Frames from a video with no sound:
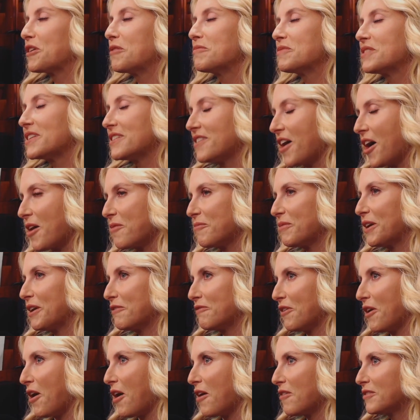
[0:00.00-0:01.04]
him to not be
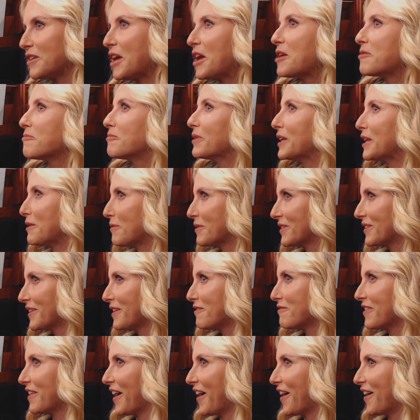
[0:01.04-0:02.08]
involved, but he would
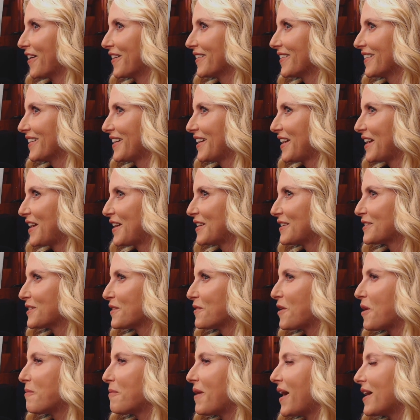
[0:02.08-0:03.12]
live there.
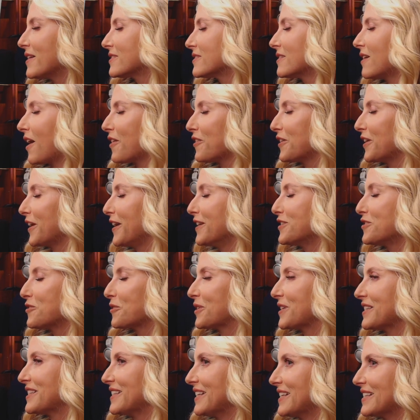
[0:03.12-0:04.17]
So imagine all the
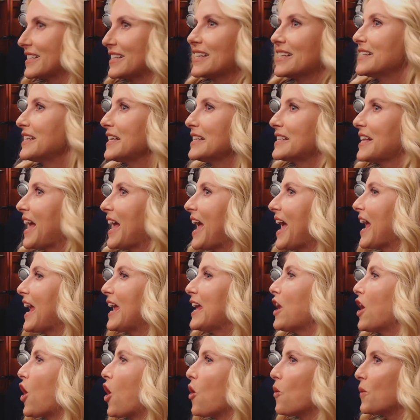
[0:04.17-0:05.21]
intricacies, because
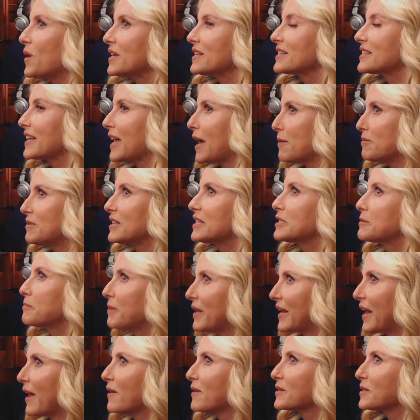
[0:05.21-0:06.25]
he'd always kept his
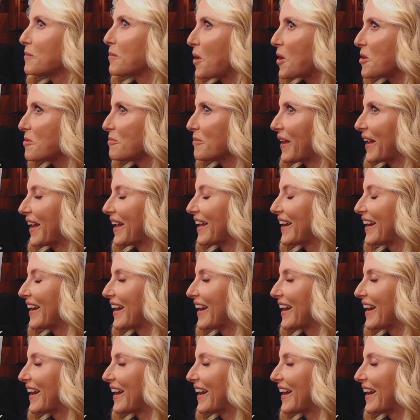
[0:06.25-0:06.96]
penthouse apartment.